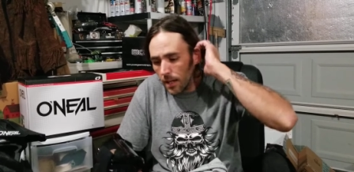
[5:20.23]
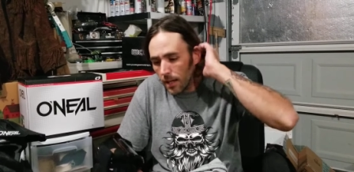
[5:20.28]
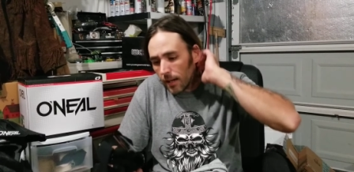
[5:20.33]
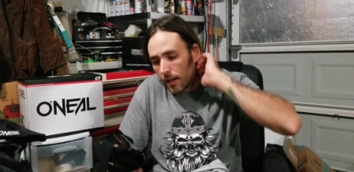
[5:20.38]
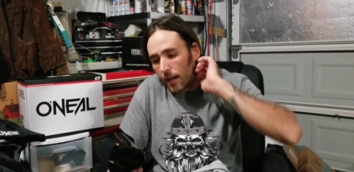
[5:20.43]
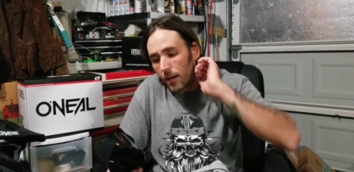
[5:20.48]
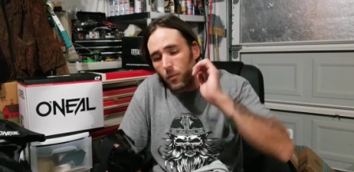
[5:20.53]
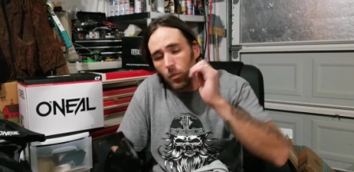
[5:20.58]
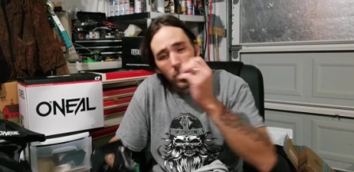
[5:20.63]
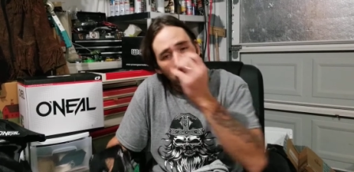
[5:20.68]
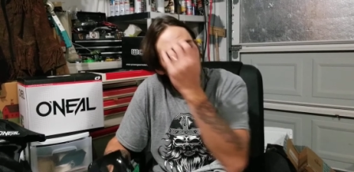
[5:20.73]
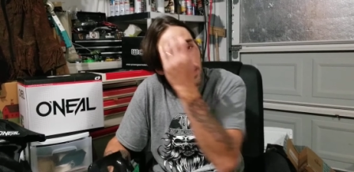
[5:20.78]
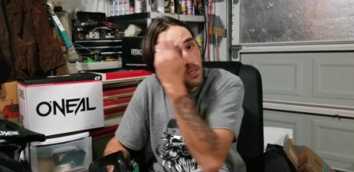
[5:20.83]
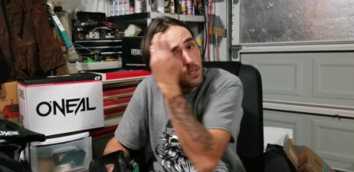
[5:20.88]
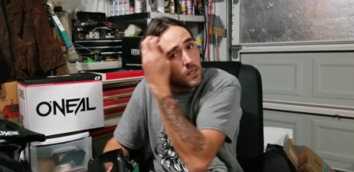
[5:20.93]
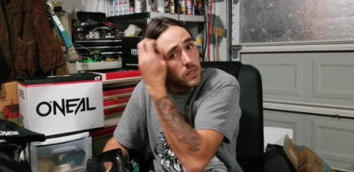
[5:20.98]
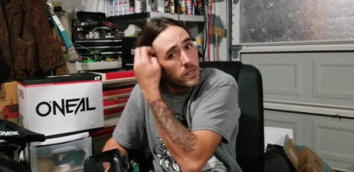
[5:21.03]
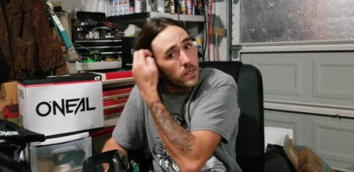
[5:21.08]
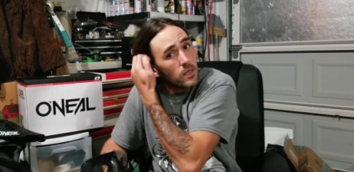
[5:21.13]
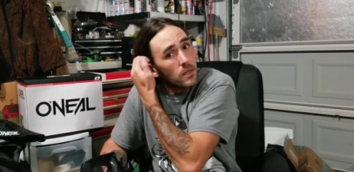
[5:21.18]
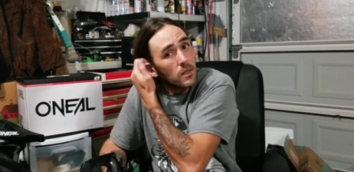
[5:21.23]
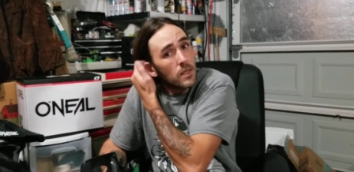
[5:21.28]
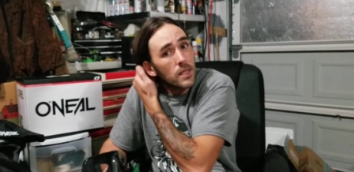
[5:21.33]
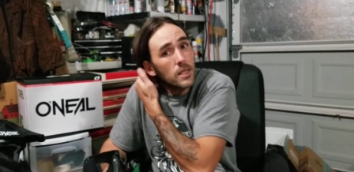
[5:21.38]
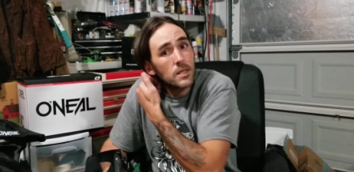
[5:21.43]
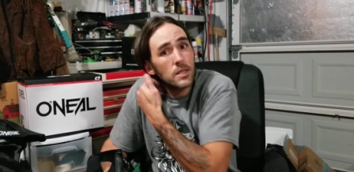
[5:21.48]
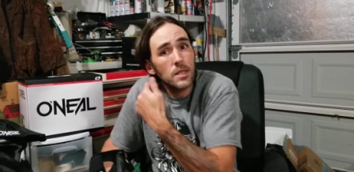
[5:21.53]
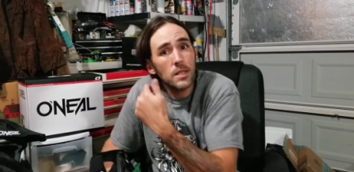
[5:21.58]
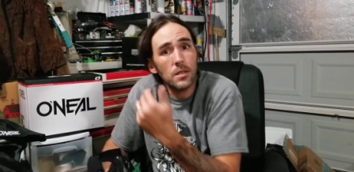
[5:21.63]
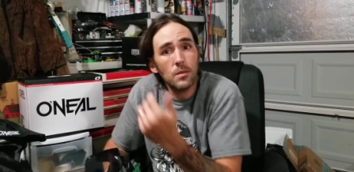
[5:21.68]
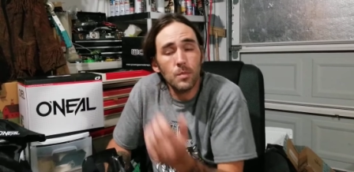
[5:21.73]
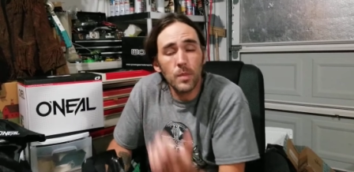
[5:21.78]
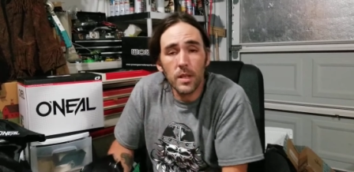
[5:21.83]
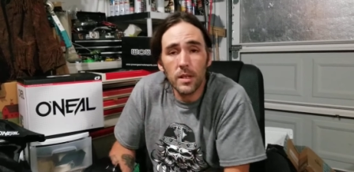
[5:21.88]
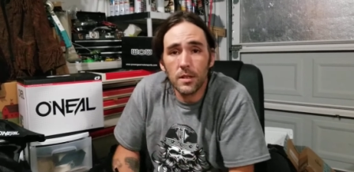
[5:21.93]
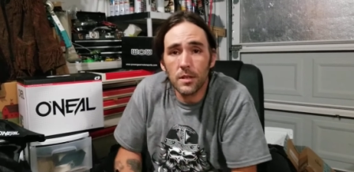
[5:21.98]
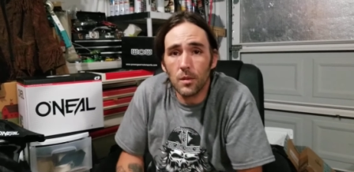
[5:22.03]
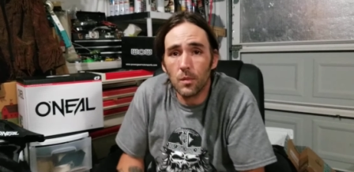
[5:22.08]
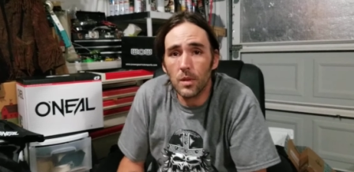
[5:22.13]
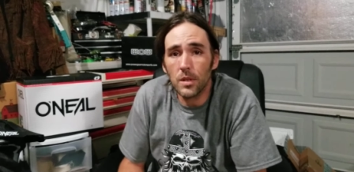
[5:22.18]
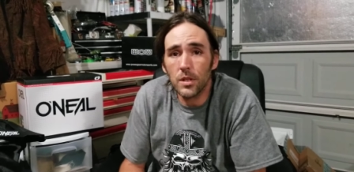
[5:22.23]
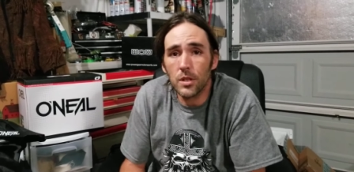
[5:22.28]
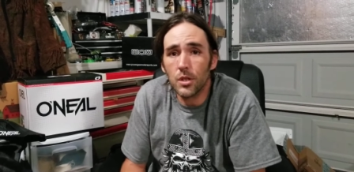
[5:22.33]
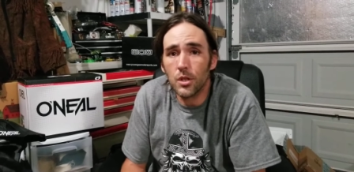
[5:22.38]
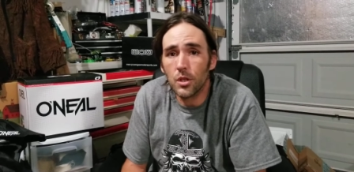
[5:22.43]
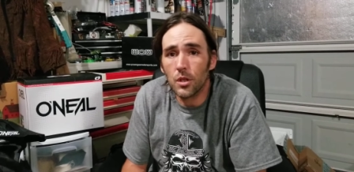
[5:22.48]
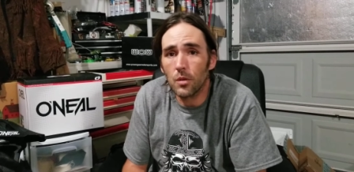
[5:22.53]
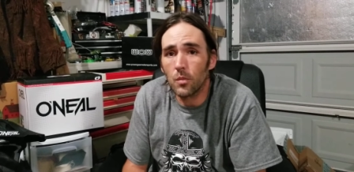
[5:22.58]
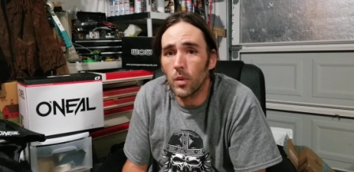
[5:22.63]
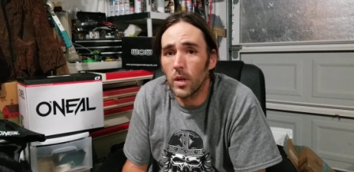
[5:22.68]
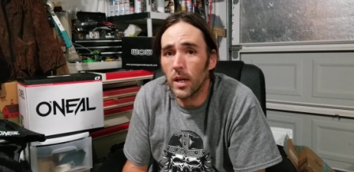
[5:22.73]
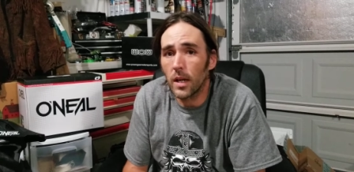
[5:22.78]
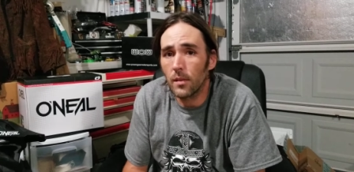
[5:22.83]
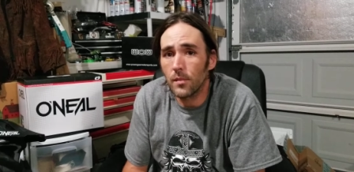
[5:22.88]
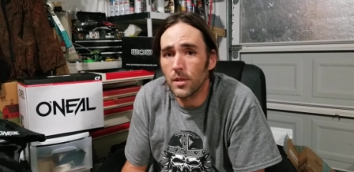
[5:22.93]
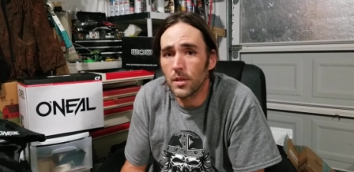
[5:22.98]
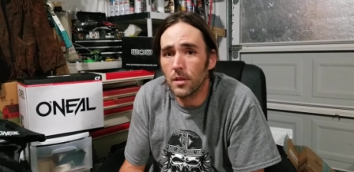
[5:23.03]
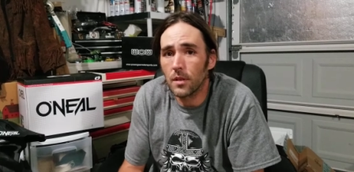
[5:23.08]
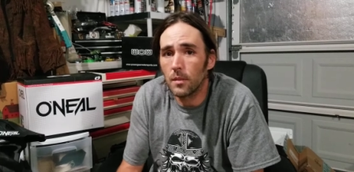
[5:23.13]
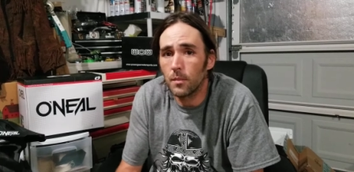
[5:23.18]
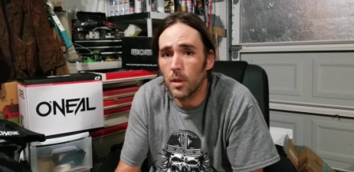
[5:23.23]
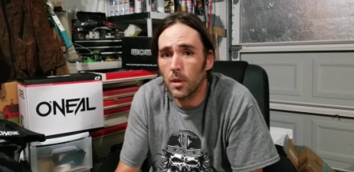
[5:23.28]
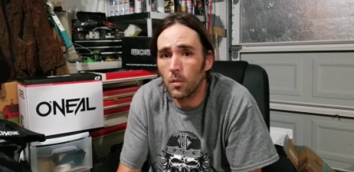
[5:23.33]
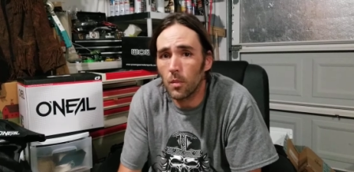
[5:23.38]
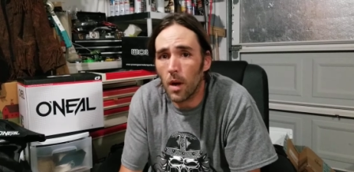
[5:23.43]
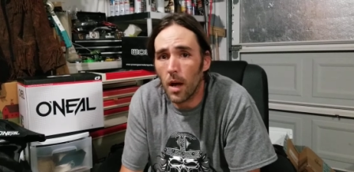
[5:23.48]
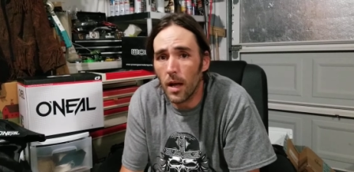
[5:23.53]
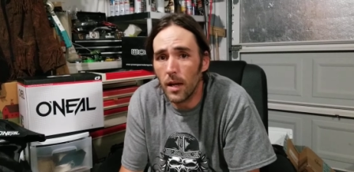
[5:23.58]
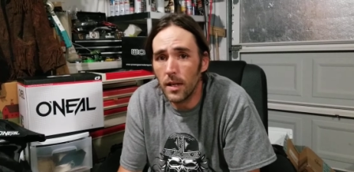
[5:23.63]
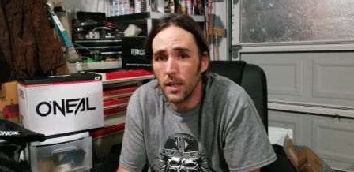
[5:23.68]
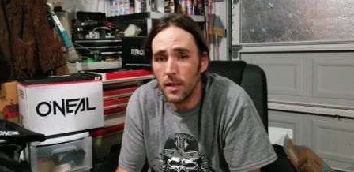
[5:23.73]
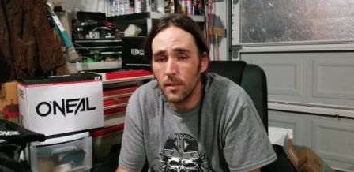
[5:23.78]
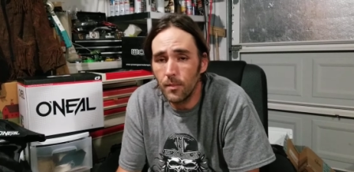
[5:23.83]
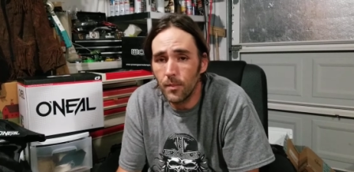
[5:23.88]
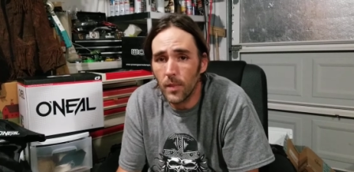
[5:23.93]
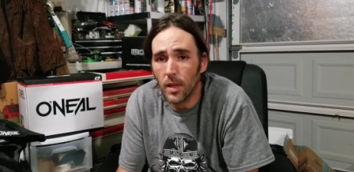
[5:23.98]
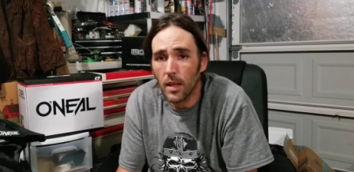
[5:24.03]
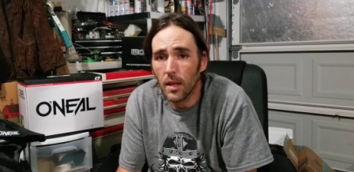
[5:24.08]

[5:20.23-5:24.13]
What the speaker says: I wanted clear lenses because I wasn't sure when I was going to be riding,